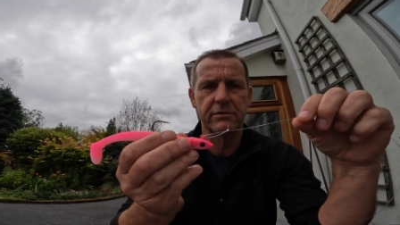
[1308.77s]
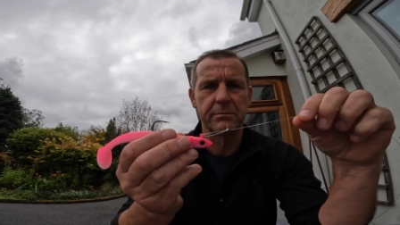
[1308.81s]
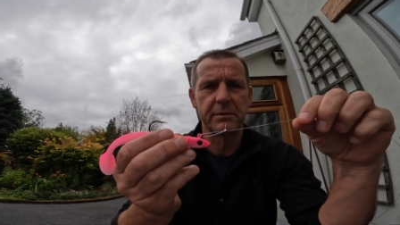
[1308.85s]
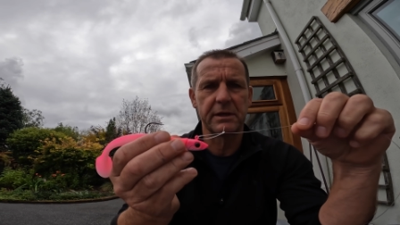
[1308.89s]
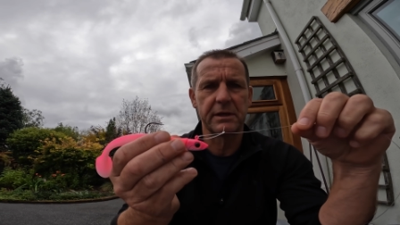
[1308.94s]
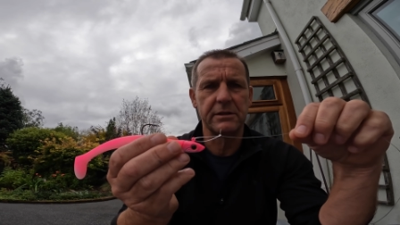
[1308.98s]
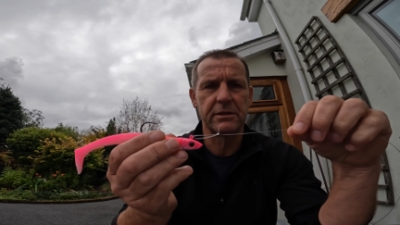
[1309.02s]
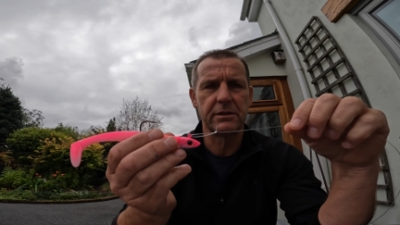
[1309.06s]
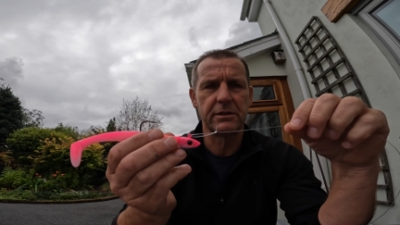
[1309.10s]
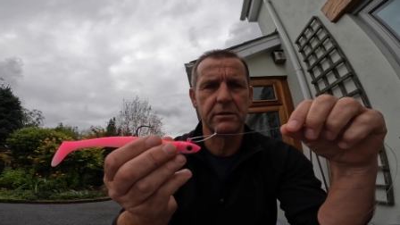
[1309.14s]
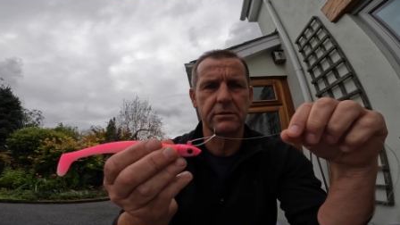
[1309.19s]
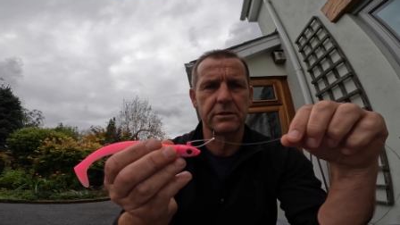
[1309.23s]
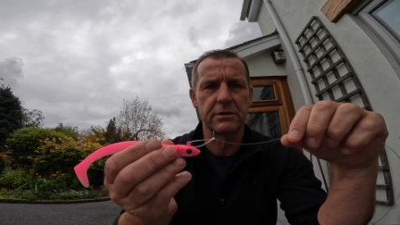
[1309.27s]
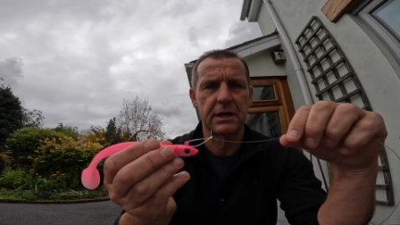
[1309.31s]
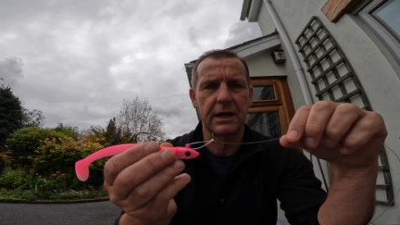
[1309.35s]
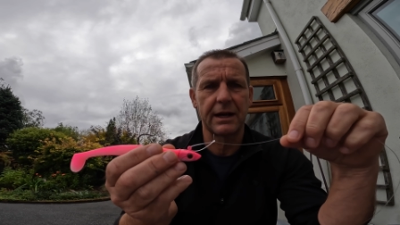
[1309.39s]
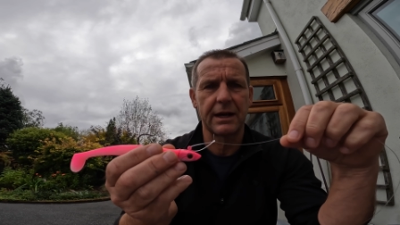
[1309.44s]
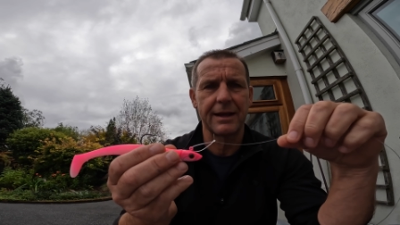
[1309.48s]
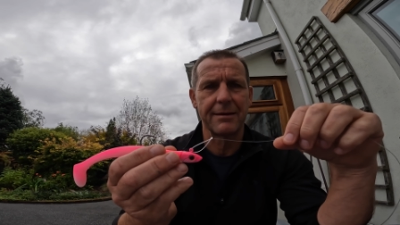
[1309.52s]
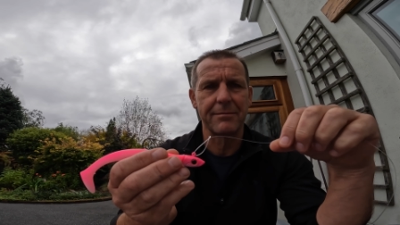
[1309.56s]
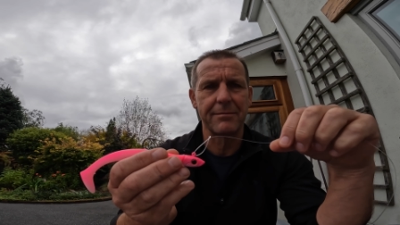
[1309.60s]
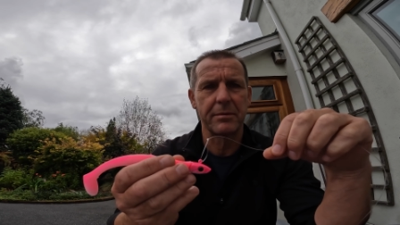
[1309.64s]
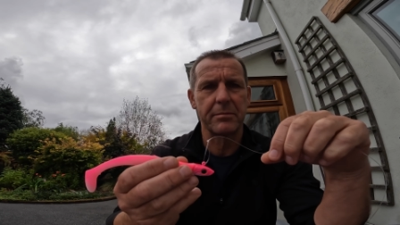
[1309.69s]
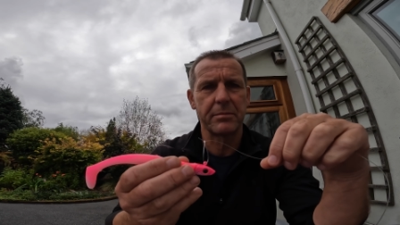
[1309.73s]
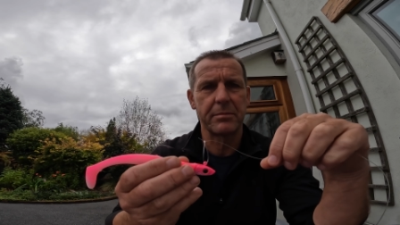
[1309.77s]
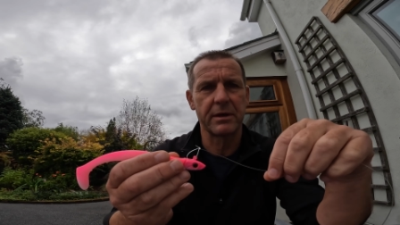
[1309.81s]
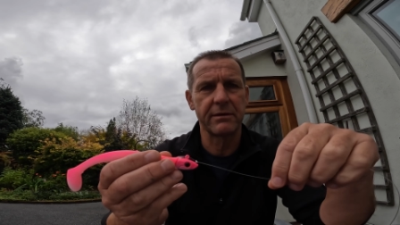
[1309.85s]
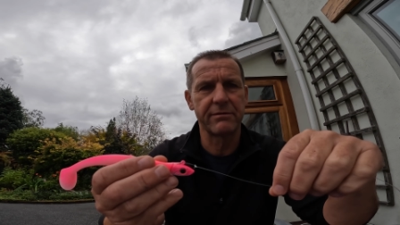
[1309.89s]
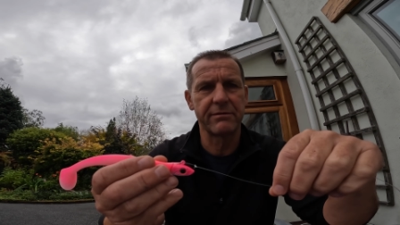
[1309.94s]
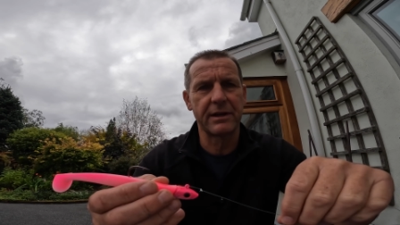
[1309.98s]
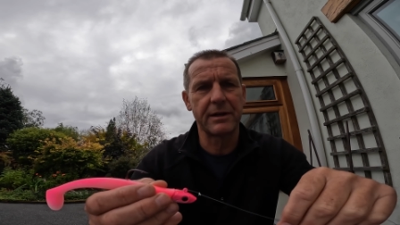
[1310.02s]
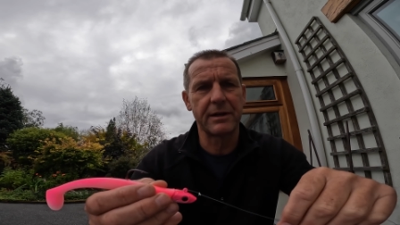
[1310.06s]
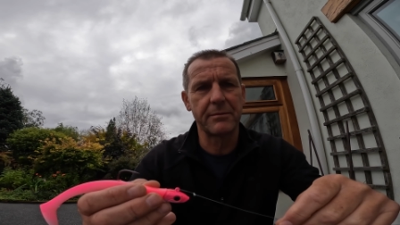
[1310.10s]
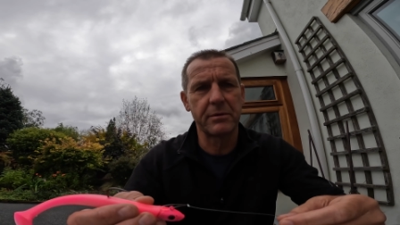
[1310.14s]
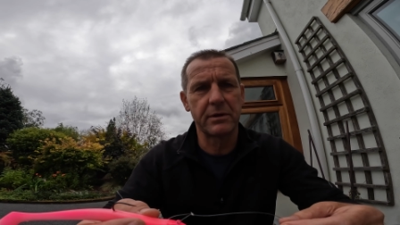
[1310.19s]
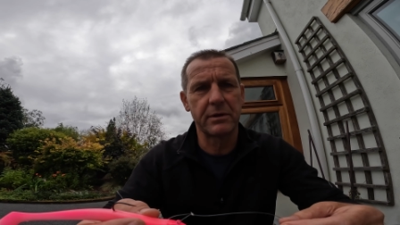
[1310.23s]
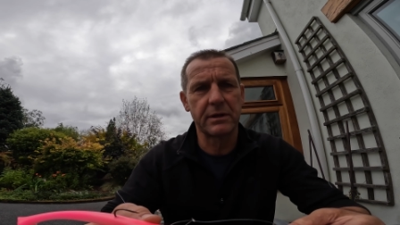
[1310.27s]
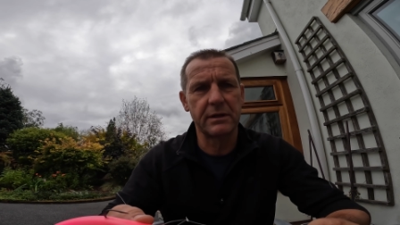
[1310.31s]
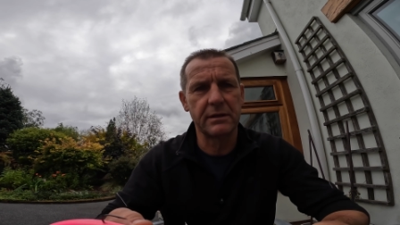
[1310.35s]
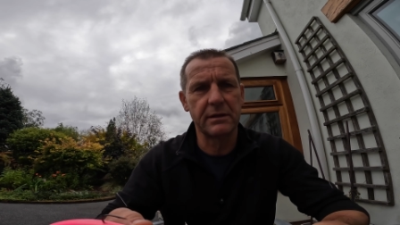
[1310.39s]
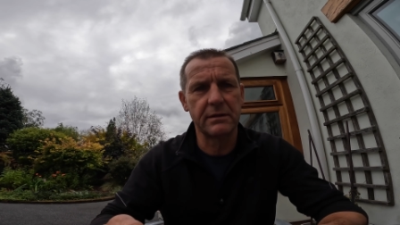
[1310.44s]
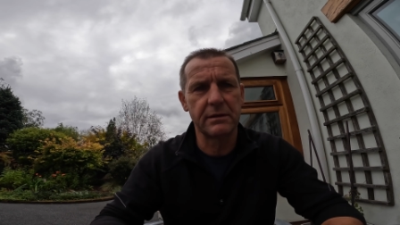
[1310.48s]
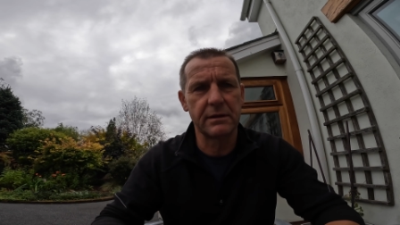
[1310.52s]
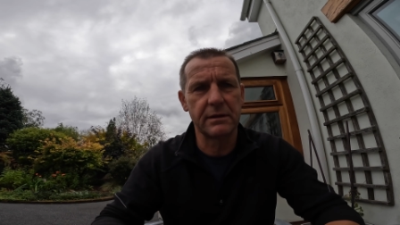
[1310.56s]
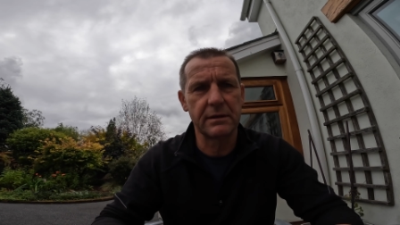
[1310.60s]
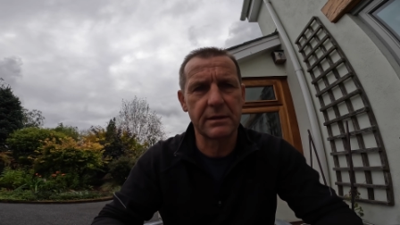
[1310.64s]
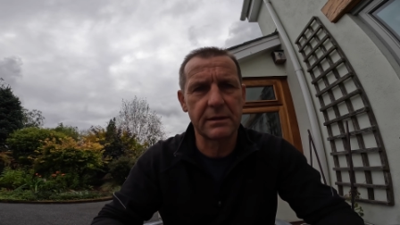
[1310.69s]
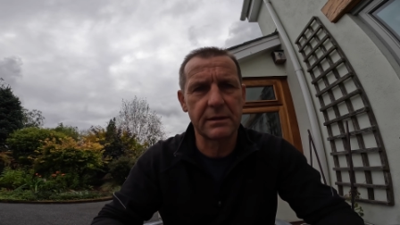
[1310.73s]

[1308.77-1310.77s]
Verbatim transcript: to me to use a clip, but if anybody